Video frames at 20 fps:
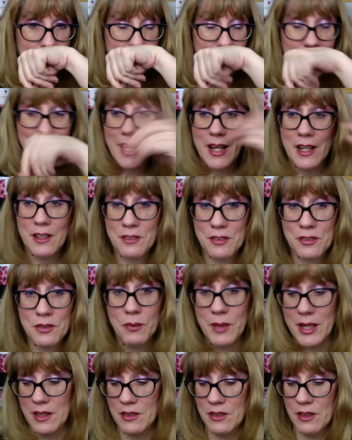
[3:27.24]
and it's
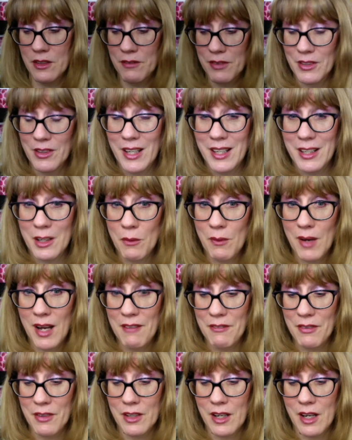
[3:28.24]
sweet. So if you like a
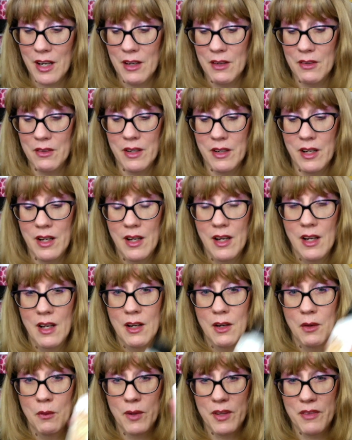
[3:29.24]
waffle cone
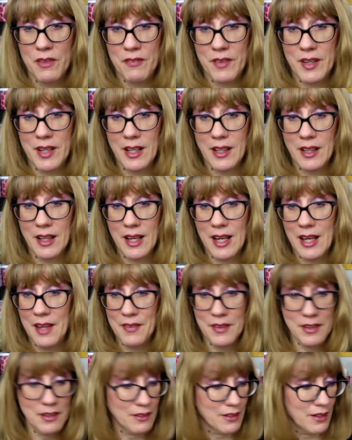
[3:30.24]
with vanilla, I
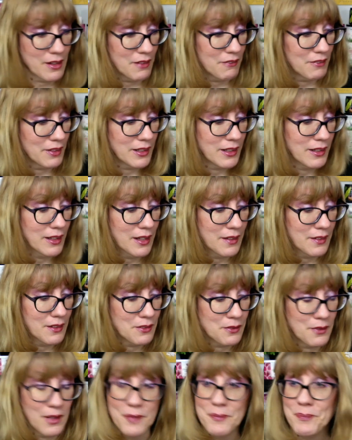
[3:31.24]
think you're going to really like
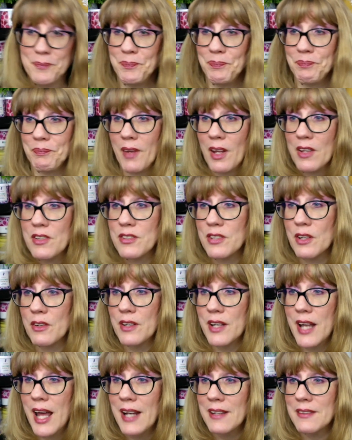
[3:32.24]
this one. So
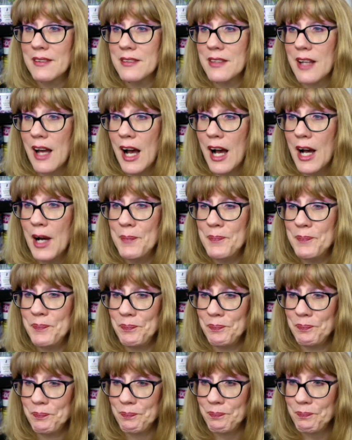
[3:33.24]
next up,
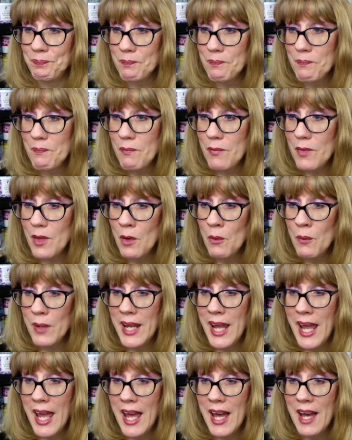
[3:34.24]

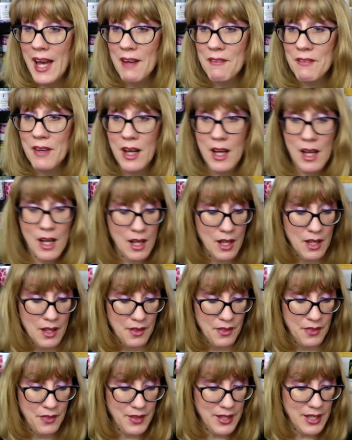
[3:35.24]
we have
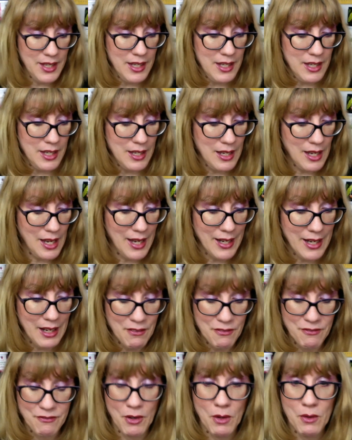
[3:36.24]
the, I
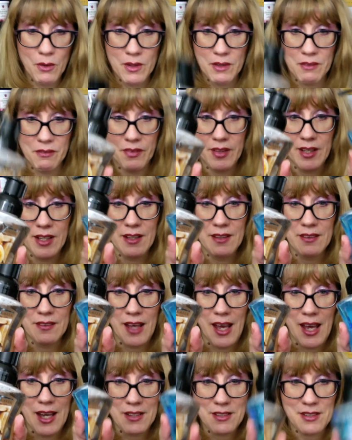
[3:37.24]
got four of these,
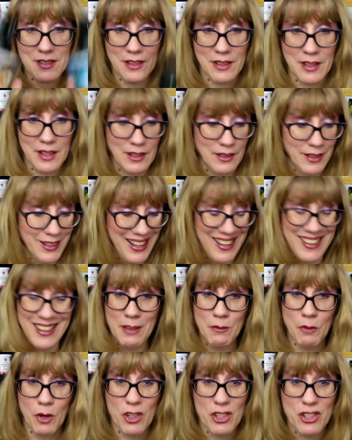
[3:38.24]
actually. Like, I
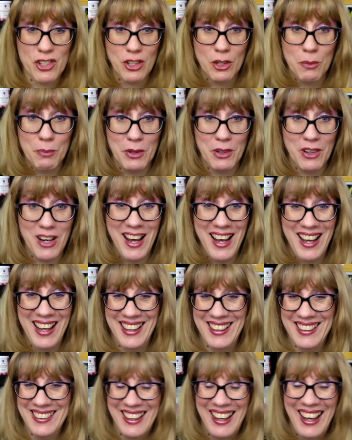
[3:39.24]
need more soap, you
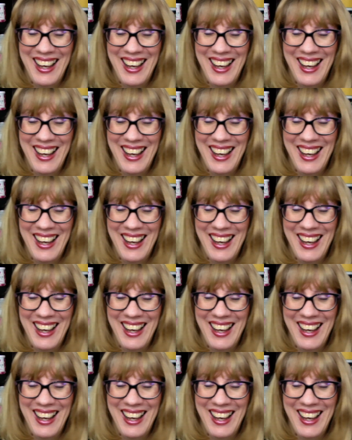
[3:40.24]
guys.